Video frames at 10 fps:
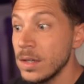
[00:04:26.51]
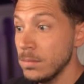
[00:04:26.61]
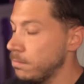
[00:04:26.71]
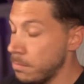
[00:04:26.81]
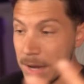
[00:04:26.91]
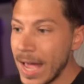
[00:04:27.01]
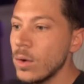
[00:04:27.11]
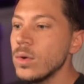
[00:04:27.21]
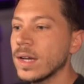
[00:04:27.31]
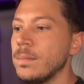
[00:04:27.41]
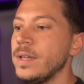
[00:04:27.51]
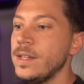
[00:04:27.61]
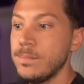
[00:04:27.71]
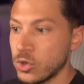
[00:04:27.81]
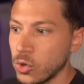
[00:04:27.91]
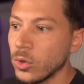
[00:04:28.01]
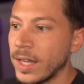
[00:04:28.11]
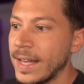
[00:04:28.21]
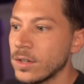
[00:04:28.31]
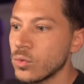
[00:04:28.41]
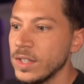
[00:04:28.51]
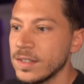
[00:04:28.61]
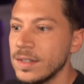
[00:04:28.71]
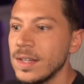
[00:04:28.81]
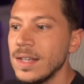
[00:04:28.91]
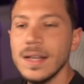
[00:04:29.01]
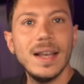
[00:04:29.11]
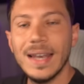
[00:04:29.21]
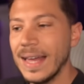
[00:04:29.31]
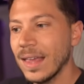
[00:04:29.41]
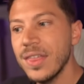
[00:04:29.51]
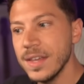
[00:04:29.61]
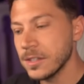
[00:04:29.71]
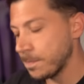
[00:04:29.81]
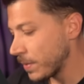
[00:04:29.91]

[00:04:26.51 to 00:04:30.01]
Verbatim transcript: now can be shorthand written like this.